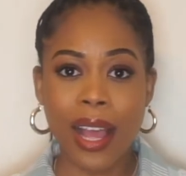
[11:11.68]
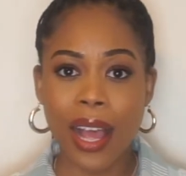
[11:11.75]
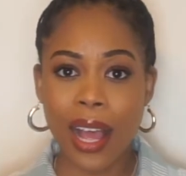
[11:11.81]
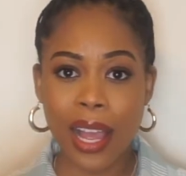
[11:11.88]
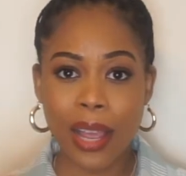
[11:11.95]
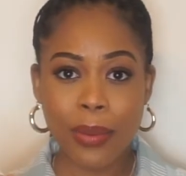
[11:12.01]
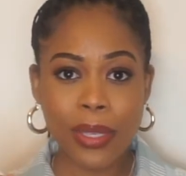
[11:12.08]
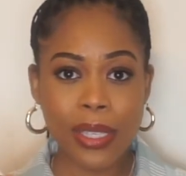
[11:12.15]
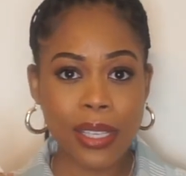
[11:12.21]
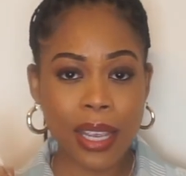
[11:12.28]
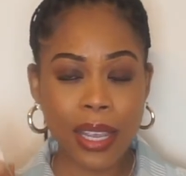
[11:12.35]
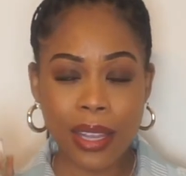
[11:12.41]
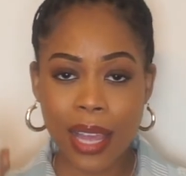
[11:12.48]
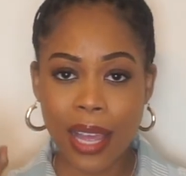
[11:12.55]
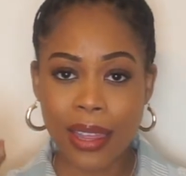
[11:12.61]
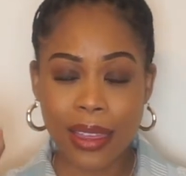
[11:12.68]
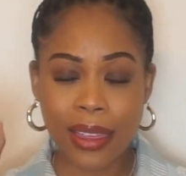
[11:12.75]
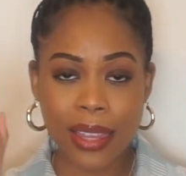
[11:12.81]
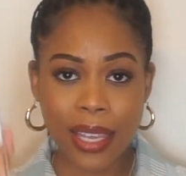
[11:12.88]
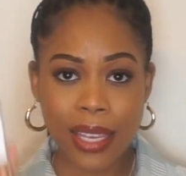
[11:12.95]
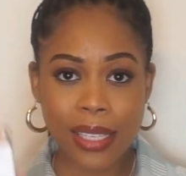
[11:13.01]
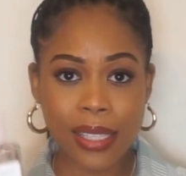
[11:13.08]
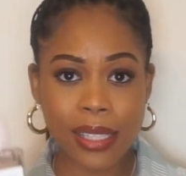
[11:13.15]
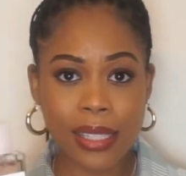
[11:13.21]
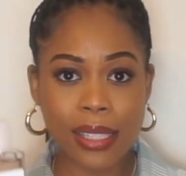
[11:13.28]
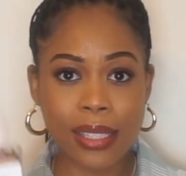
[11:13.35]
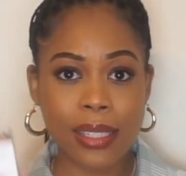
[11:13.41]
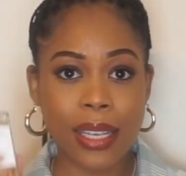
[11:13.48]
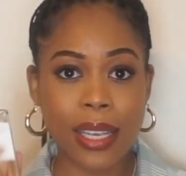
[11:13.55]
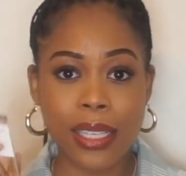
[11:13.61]
I would say that
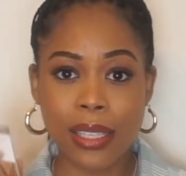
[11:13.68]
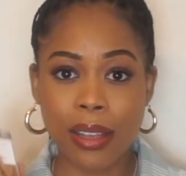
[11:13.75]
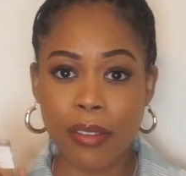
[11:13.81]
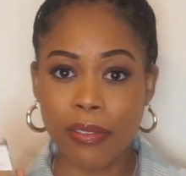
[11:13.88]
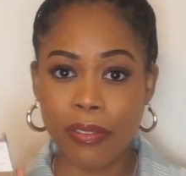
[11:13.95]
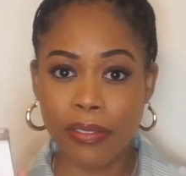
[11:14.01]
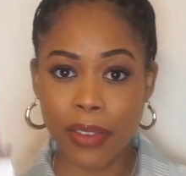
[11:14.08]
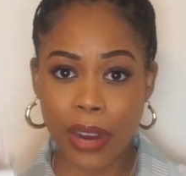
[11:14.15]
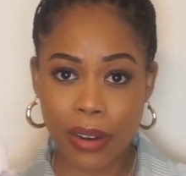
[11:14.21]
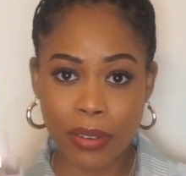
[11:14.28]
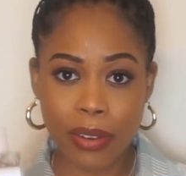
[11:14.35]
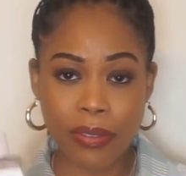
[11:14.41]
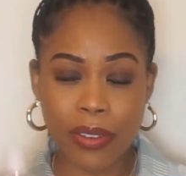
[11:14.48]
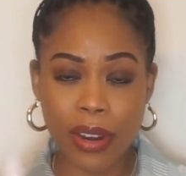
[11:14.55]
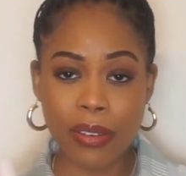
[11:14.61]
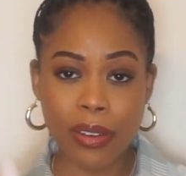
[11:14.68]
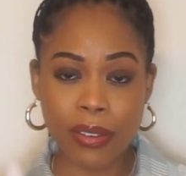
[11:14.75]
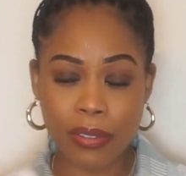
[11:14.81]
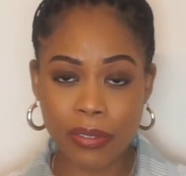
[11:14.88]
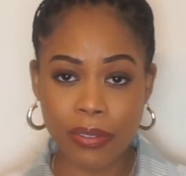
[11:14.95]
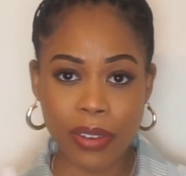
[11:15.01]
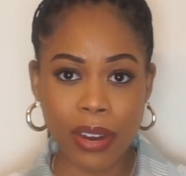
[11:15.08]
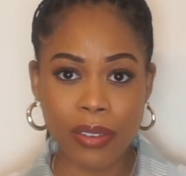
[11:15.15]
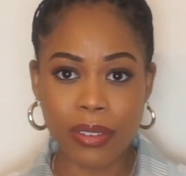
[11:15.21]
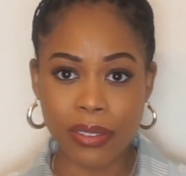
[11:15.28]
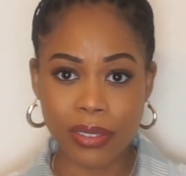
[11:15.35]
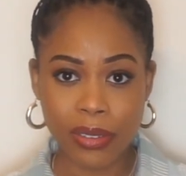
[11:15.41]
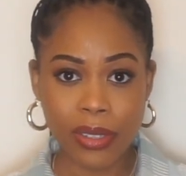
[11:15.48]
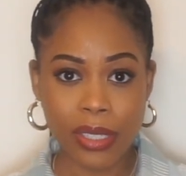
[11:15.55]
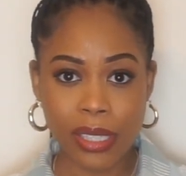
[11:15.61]
this is very
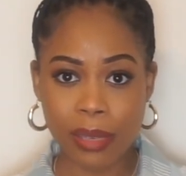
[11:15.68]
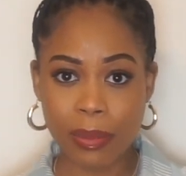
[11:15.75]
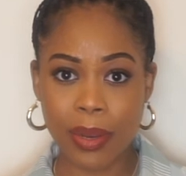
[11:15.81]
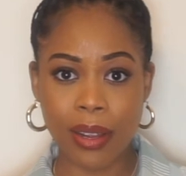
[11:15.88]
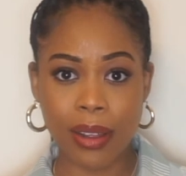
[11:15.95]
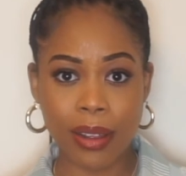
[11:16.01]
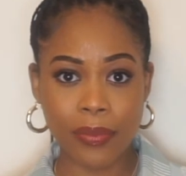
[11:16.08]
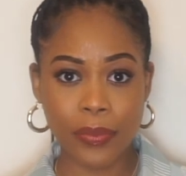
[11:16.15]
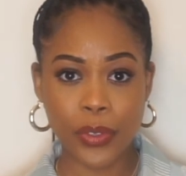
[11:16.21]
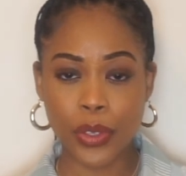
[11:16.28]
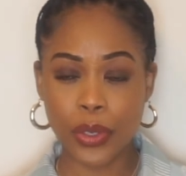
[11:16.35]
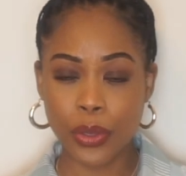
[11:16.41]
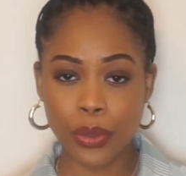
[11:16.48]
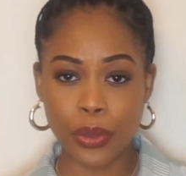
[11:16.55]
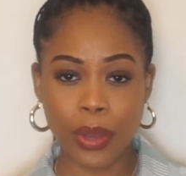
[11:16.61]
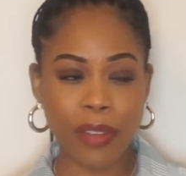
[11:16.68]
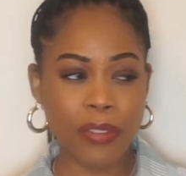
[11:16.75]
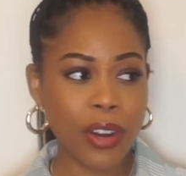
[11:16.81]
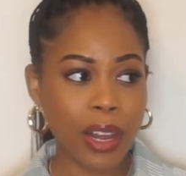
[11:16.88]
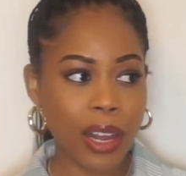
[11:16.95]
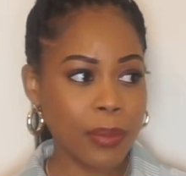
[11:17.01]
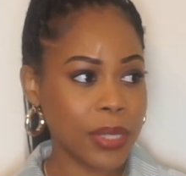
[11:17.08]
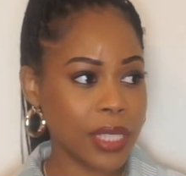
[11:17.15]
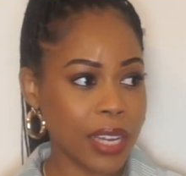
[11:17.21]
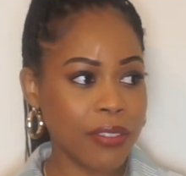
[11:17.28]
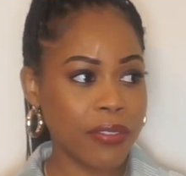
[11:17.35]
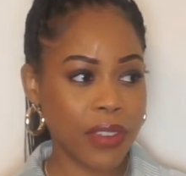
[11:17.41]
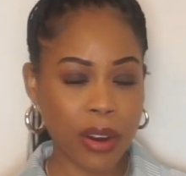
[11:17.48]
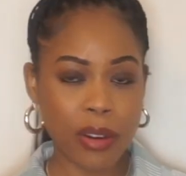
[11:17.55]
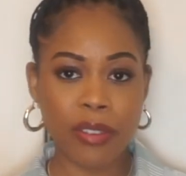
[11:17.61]
similar to, I feel like I'm saying
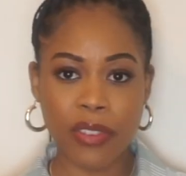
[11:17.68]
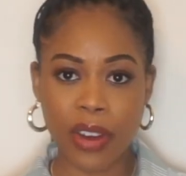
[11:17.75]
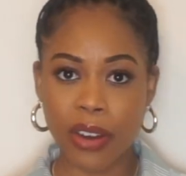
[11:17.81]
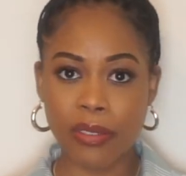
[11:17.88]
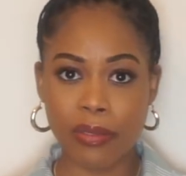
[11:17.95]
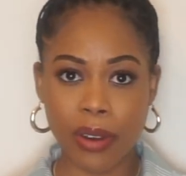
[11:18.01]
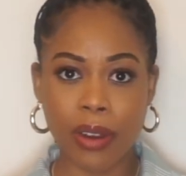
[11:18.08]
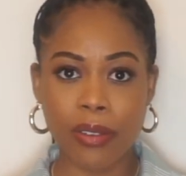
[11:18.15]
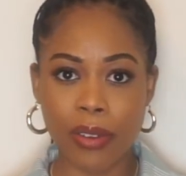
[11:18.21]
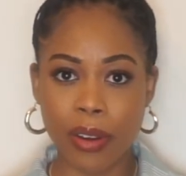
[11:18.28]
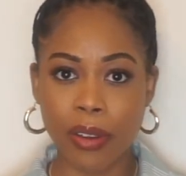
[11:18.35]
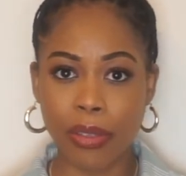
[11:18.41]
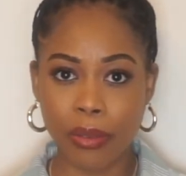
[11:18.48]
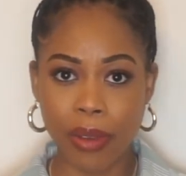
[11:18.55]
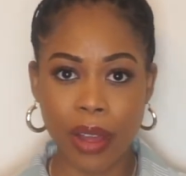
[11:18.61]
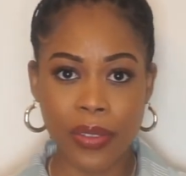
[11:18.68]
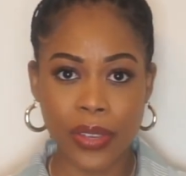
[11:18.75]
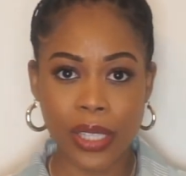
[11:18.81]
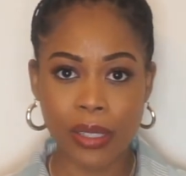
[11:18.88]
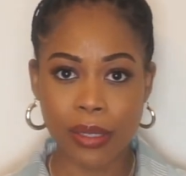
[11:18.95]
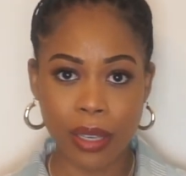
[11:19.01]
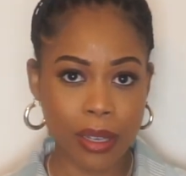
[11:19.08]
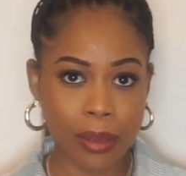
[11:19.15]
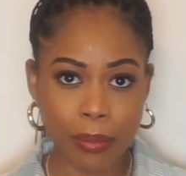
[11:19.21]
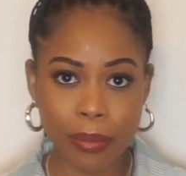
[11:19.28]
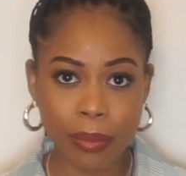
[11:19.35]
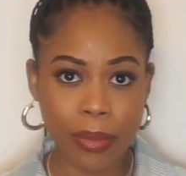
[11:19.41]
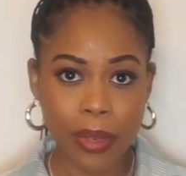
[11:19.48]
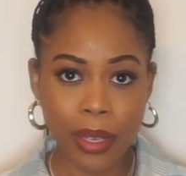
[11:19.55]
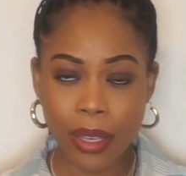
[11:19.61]
very throughout this
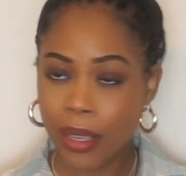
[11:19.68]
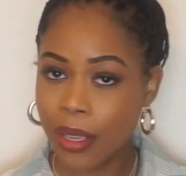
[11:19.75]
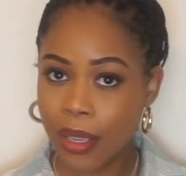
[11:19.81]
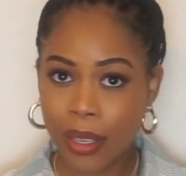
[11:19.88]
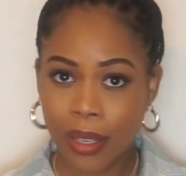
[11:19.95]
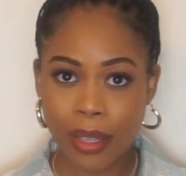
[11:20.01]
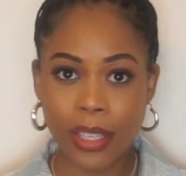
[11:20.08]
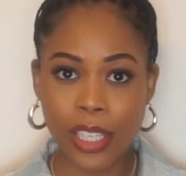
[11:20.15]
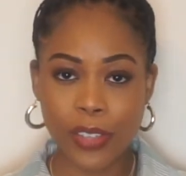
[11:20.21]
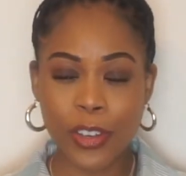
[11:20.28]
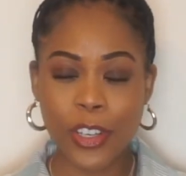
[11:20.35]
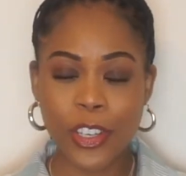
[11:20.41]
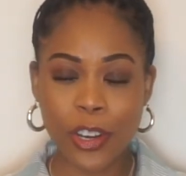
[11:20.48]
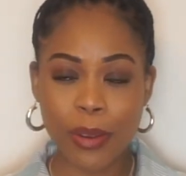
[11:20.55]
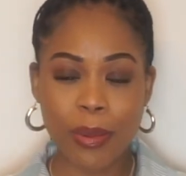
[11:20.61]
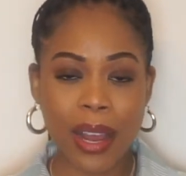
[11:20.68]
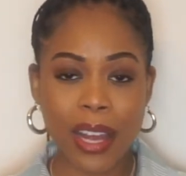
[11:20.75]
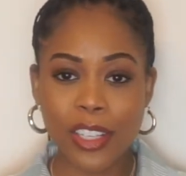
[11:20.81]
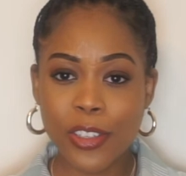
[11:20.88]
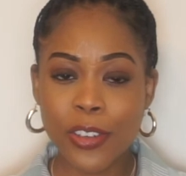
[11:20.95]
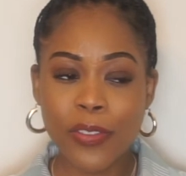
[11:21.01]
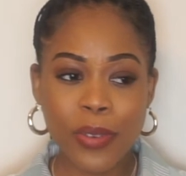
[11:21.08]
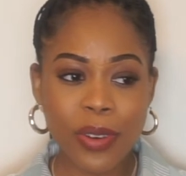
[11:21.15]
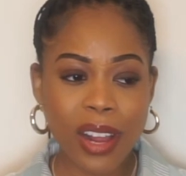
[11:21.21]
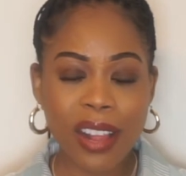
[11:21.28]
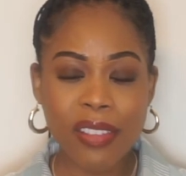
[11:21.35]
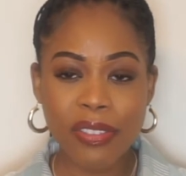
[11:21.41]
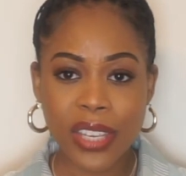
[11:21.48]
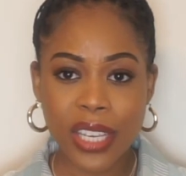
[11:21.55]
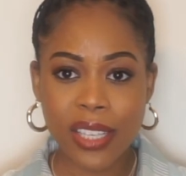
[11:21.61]
this video, but I do feel
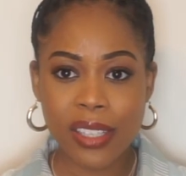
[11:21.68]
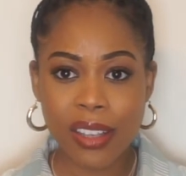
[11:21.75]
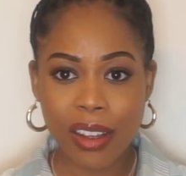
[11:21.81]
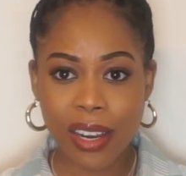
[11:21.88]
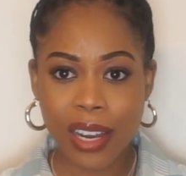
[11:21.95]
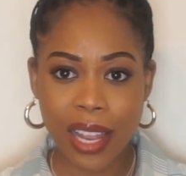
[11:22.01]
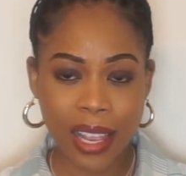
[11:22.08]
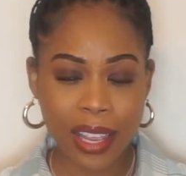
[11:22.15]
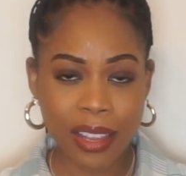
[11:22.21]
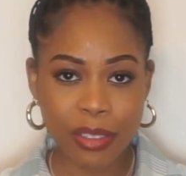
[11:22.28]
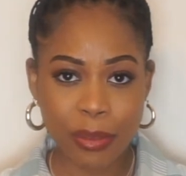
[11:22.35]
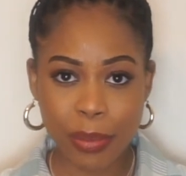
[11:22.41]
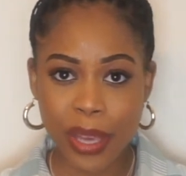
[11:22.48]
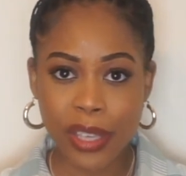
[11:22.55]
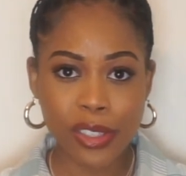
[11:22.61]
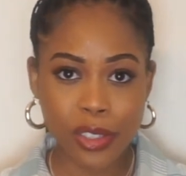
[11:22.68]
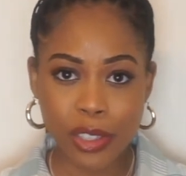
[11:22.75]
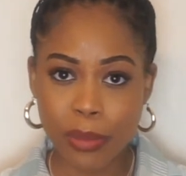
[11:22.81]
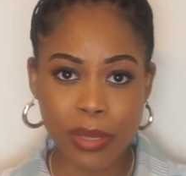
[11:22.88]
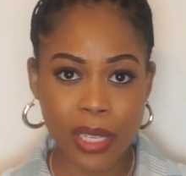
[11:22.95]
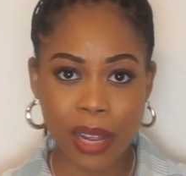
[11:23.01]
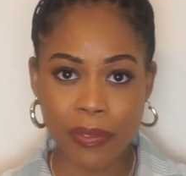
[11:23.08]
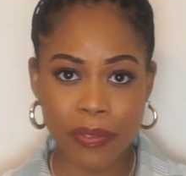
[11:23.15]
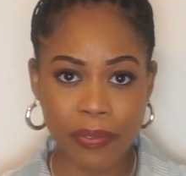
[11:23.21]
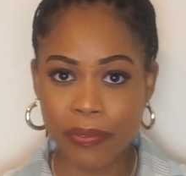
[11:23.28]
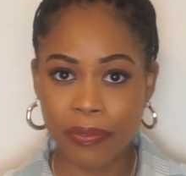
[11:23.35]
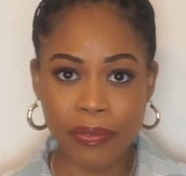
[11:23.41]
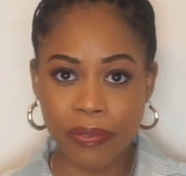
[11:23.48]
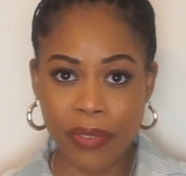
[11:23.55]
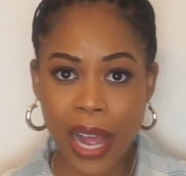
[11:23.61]
like these are like the best dupes I've
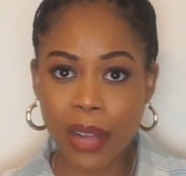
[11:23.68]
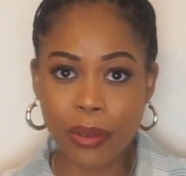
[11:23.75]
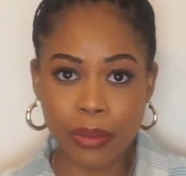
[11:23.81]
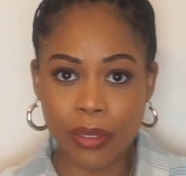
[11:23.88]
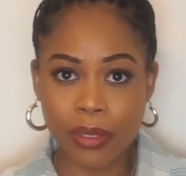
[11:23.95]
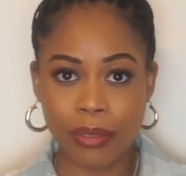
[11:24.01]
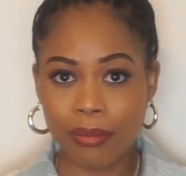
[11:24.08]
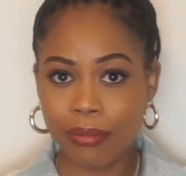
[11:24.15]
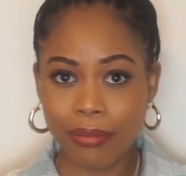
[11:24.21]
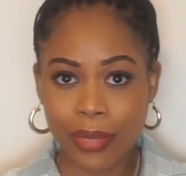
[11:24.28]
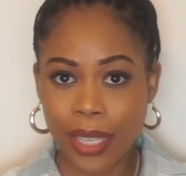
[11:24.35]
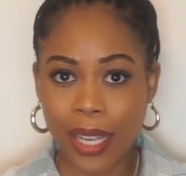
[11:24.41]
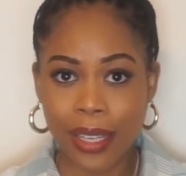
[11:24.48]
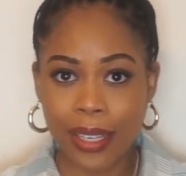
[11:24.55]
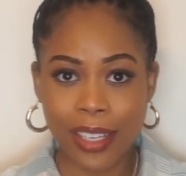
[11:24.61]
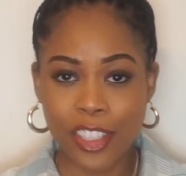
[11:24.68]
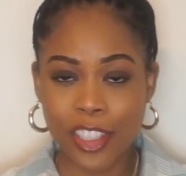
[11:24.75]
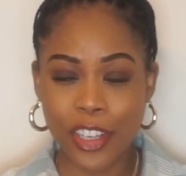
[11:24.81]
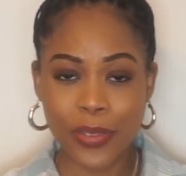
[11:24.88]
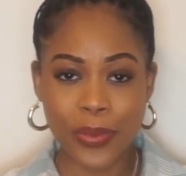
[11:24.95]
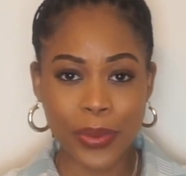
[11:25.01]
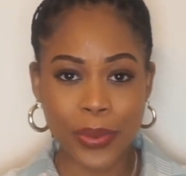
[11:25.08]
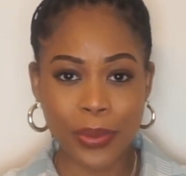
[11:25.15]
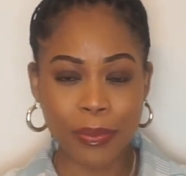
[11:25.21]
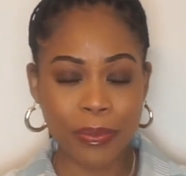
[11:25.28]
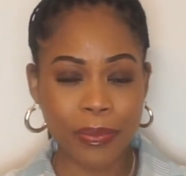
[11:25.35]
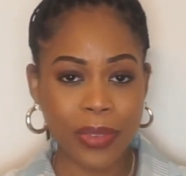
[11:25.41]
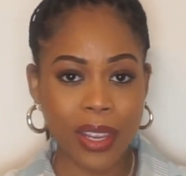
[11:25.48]
found, like in general.